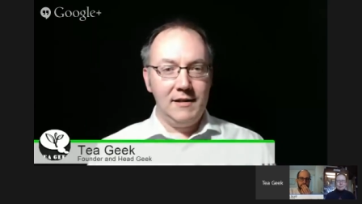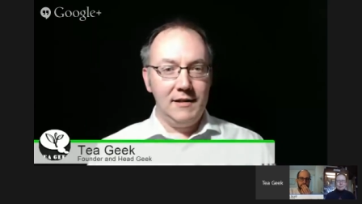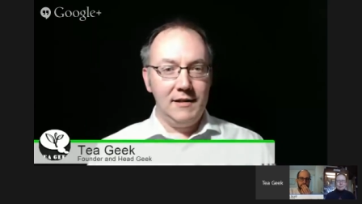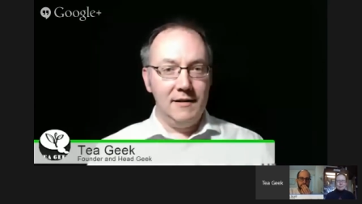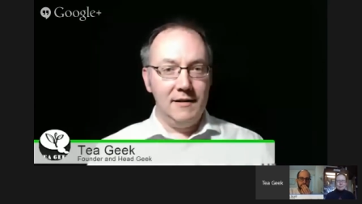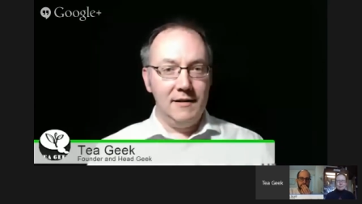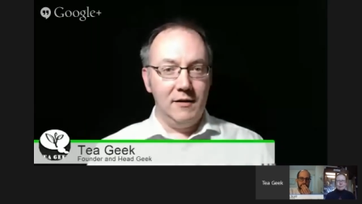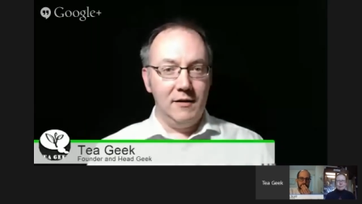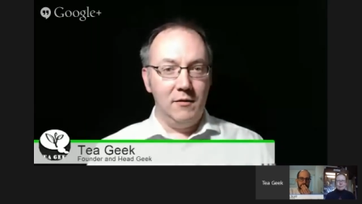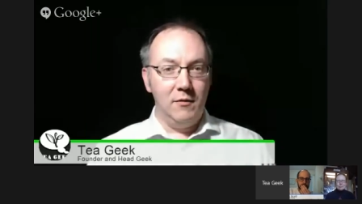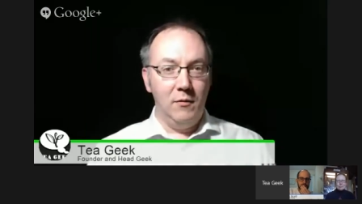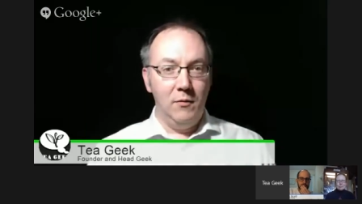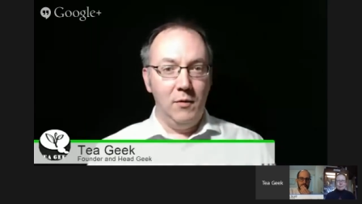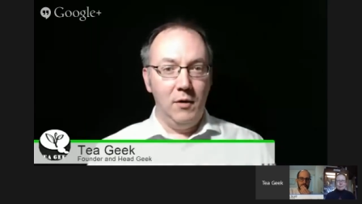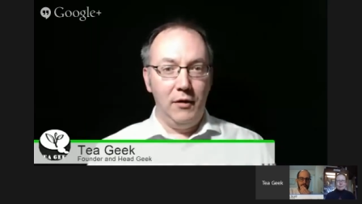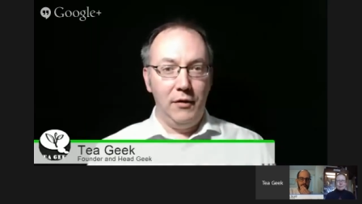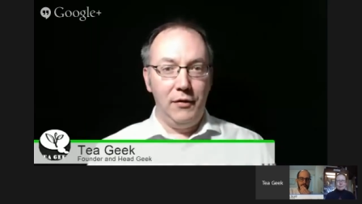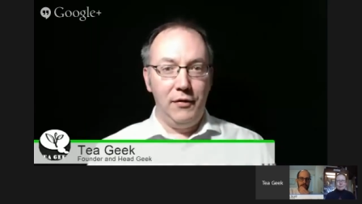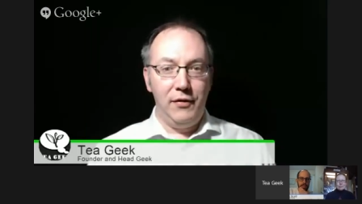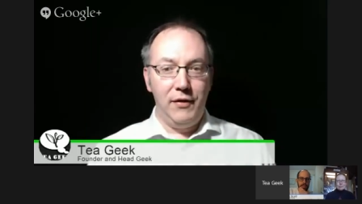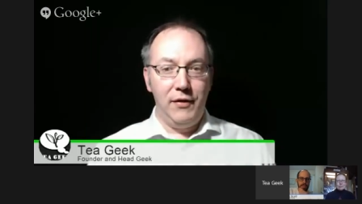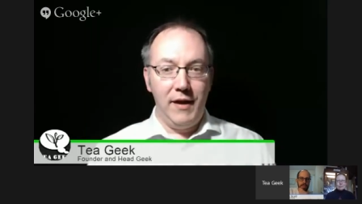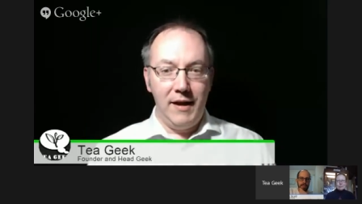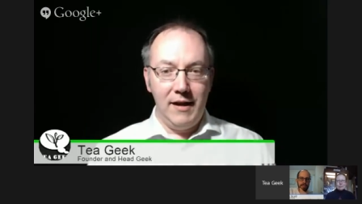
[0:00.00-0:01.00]
Excellent.
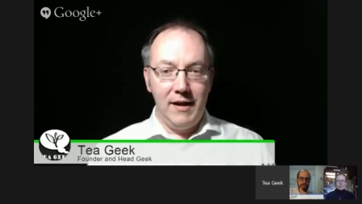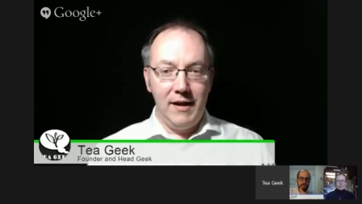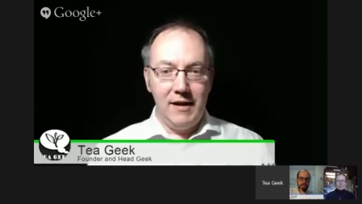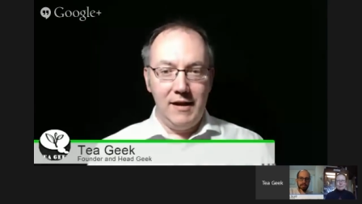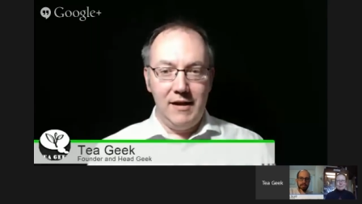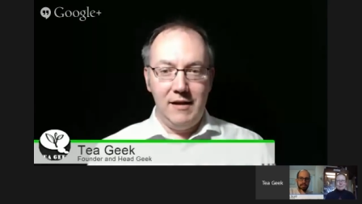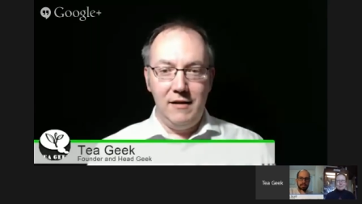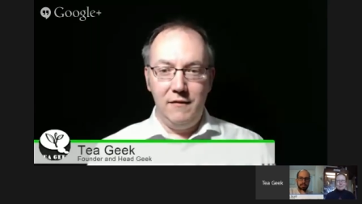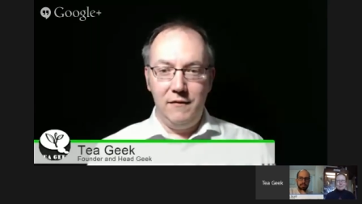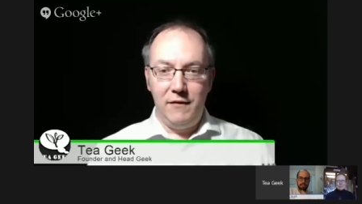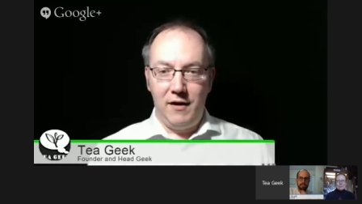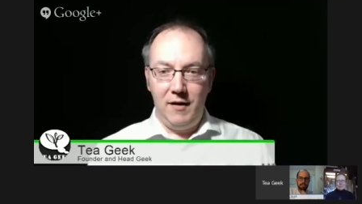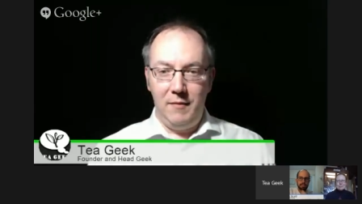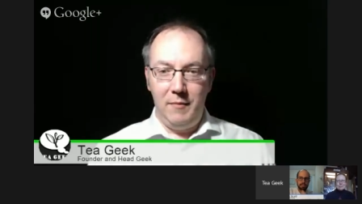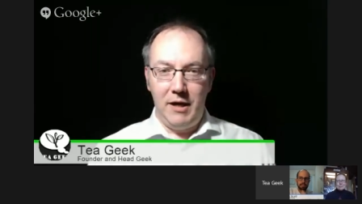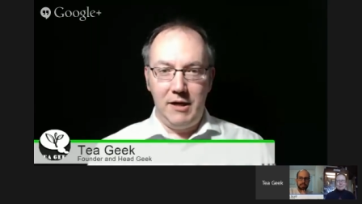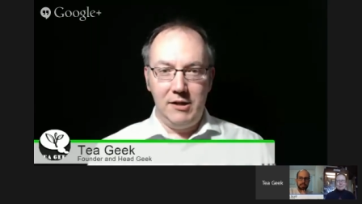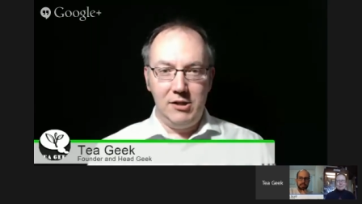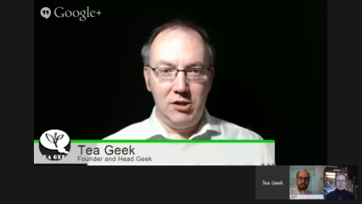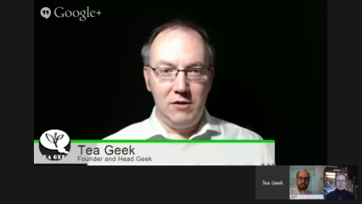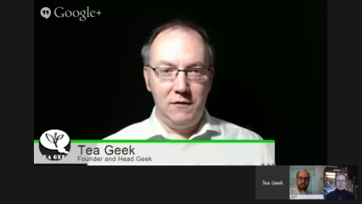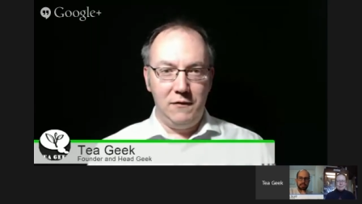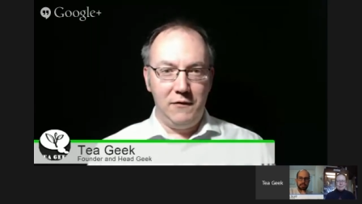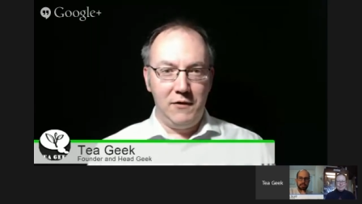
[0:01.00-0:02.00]
Well, thank you very
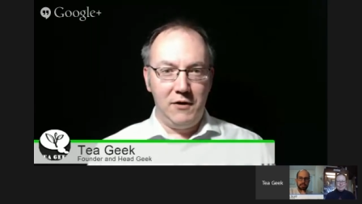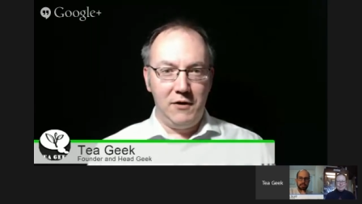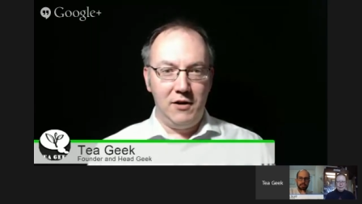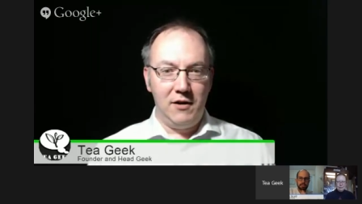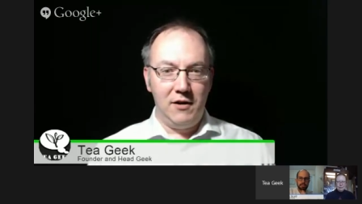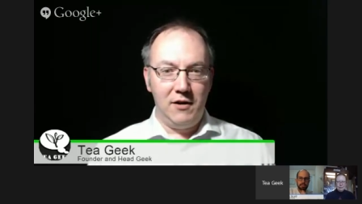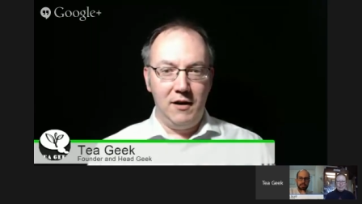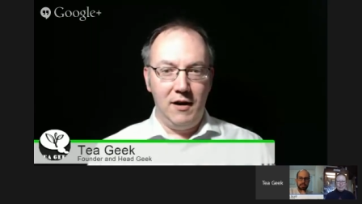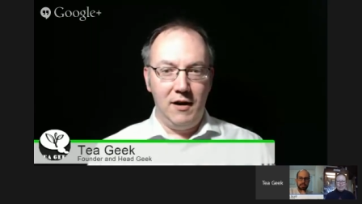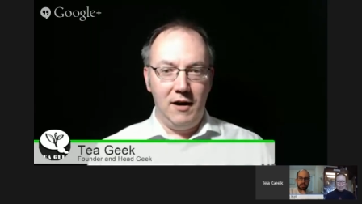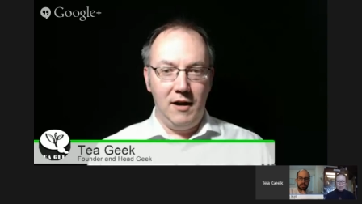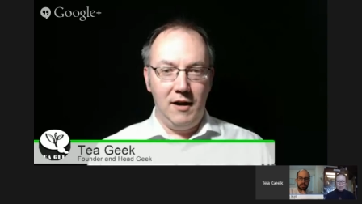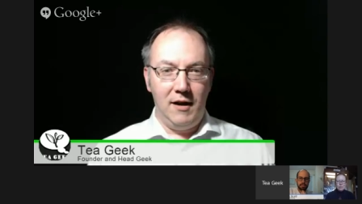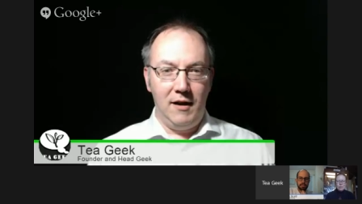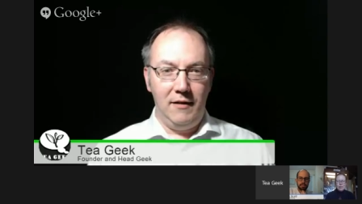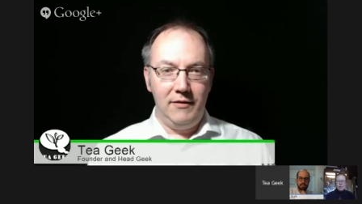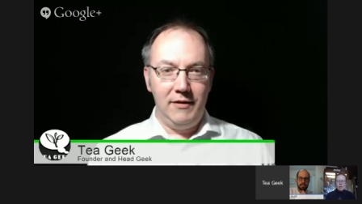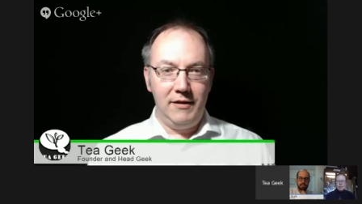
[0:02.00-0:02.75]
much for